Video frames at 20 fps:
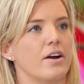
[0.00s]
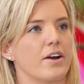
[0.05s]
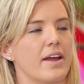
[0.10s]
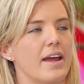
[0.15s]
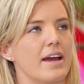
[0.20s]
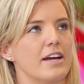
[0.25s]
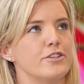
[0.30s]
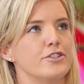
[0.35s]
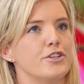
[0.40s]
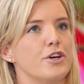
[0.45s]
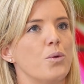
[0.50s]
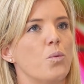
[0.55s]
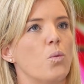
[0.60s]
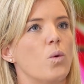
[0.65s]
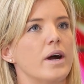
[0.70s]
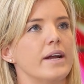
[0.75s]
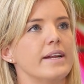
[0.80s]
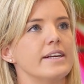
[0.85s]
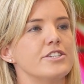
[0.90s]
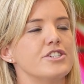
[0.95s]
Okay, so
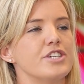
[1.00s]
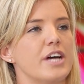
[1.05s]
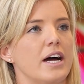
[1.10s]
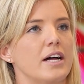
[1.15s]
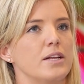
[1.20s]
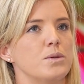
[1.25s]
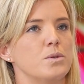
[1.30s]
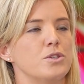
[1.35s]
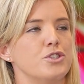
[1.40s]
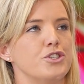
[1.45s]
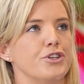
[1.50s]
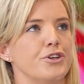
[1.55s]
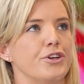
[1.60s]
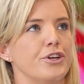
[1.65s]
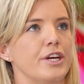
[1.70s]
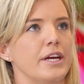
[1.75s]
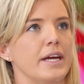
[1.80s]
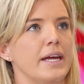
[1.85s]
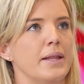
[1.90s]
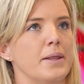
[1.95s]
what a child will
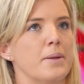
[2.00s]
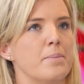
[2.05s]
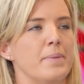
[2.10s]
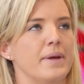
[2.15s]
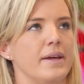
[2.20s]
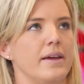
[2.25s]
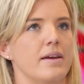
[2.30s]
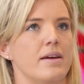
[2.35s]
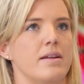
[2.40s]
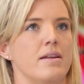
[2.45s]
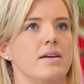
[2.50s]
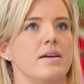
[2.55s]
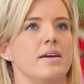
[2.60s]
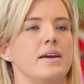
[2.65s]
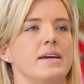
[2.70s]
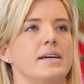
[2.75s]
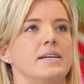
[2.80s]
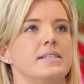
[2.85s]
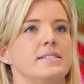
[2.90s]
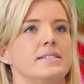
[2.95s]
do in the
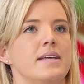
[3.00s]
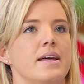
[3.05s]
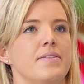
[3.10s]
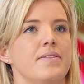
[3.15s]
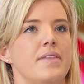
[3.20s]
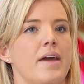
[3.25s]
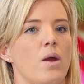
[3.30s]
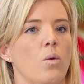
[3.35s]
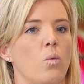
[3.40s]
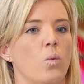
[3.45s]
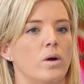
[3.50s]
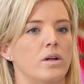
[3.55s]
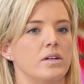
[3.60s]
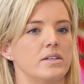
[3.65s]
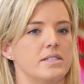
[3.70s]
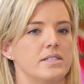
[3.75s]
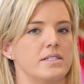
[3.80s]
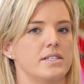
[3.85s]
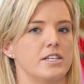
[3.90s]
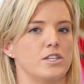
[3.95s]
beginning is that they will
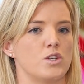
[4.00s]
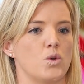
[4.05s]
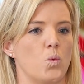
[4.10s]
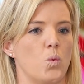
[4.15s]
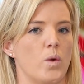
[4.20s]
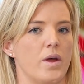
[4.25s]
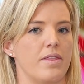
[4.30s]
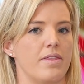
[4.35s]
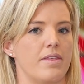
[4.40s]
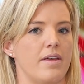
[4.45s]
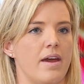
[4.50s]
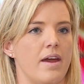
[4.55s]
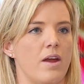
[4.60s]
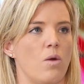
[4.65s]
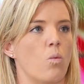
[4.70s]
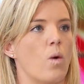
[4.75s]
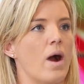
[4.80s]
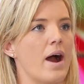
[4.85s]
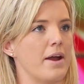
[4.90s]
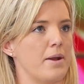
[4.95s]
sit with a
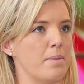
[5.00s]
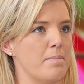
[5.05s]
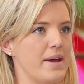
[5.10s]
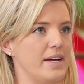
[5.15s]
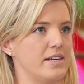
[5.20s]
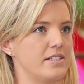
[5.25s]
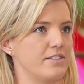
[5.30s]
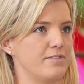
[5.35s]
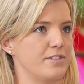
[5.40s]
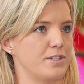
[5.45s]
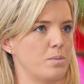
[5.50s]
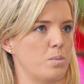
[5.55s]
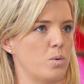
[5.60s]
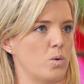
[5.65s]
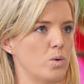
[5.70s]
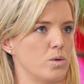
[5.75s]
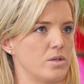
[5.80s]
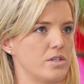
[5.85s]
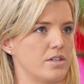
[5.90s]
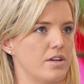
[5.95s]
wider base of
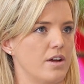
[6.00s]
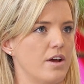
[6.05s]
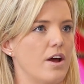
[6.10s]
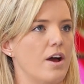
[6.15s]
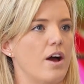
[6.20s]
support.